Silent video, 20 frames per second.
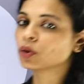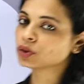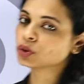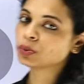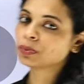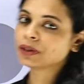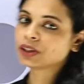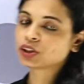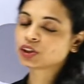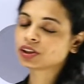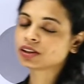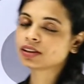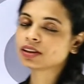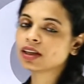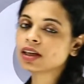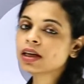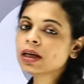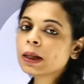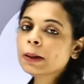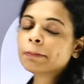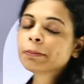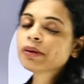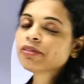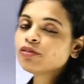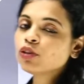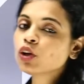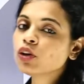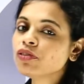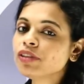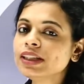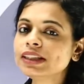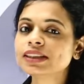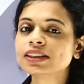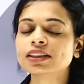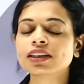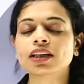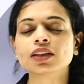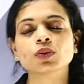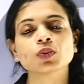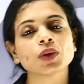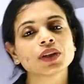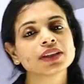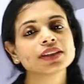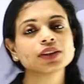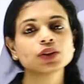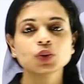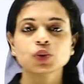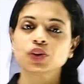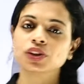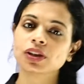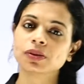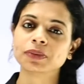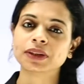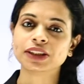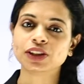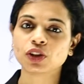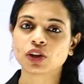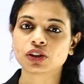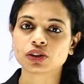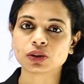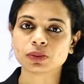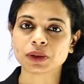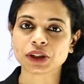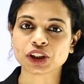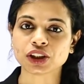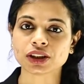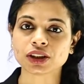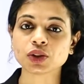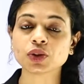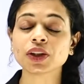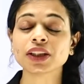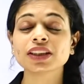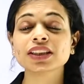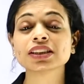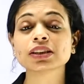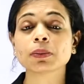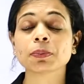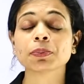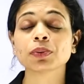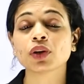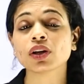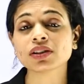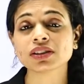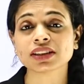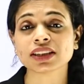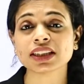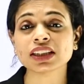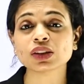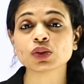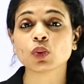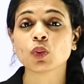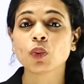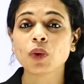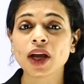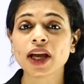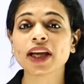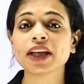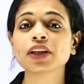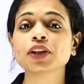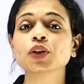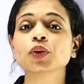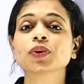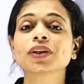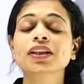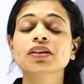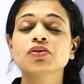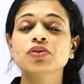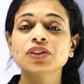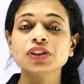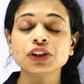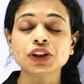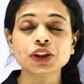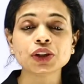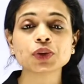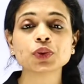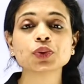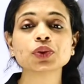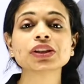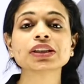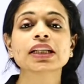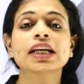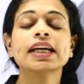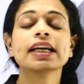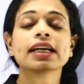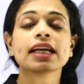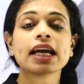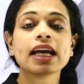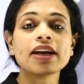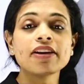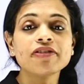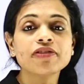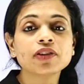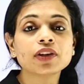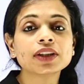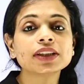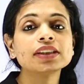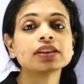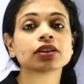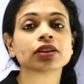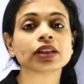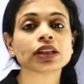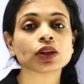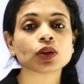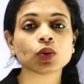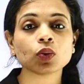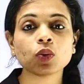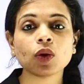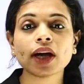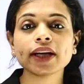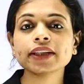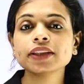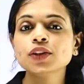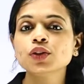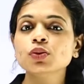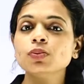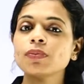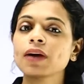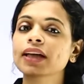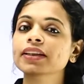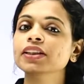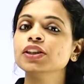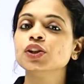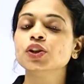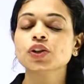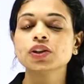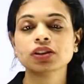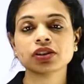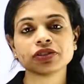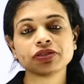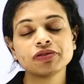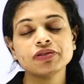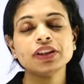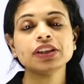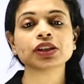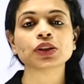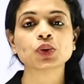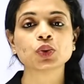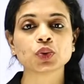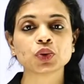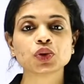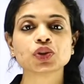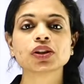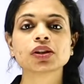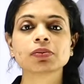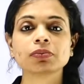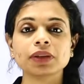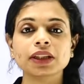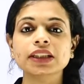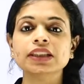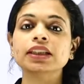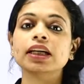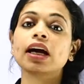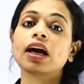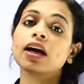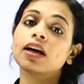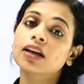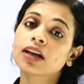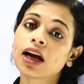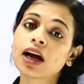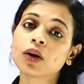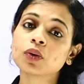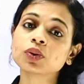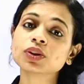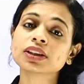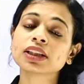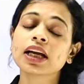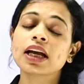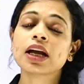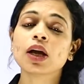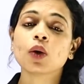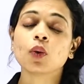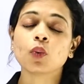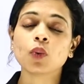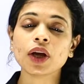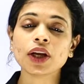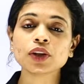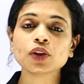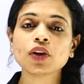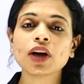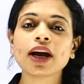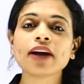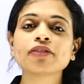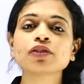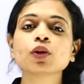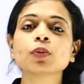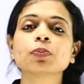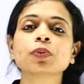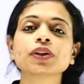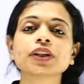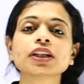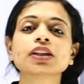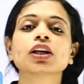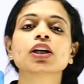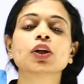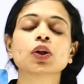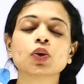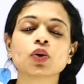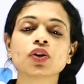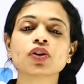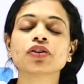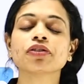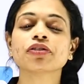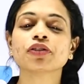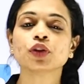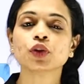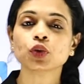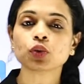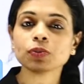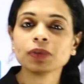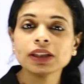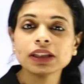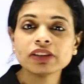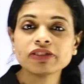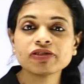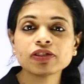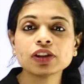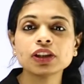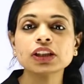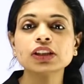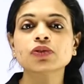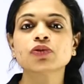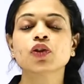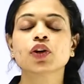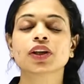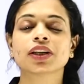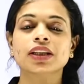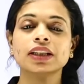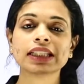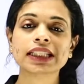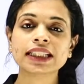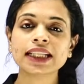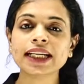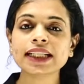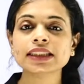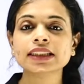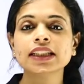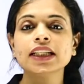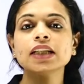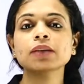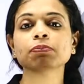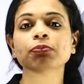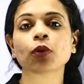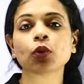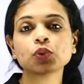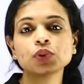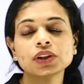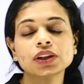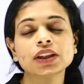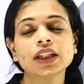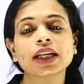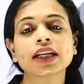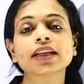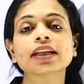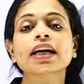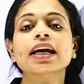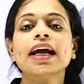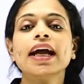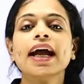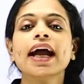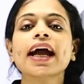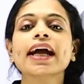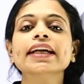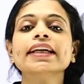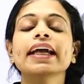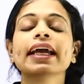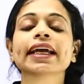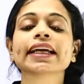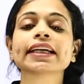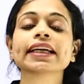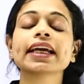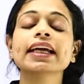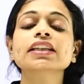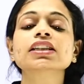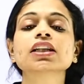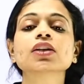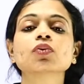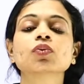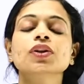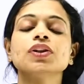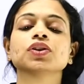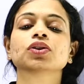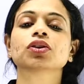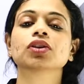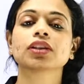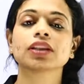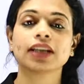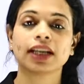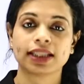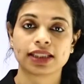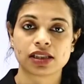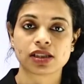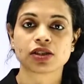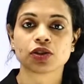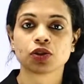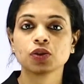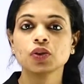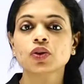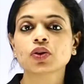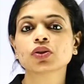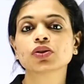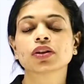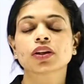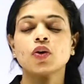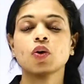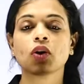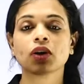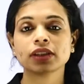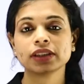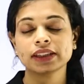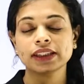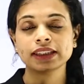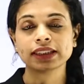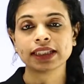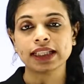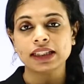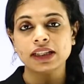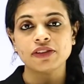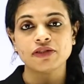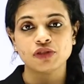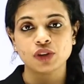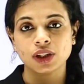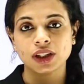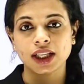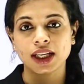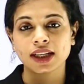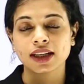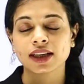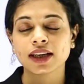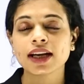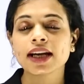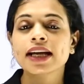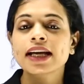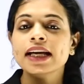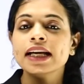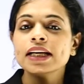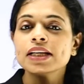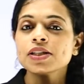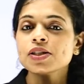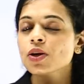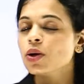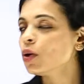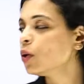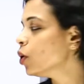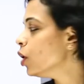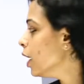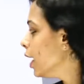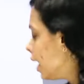automation. Before we start, what is social media automation? So it is a process where you can reduce efforts required to manage your different social media accounts, where you have to put in a lot of human efforts for creating, posting and engaging with your clients, you know, the content and everything. So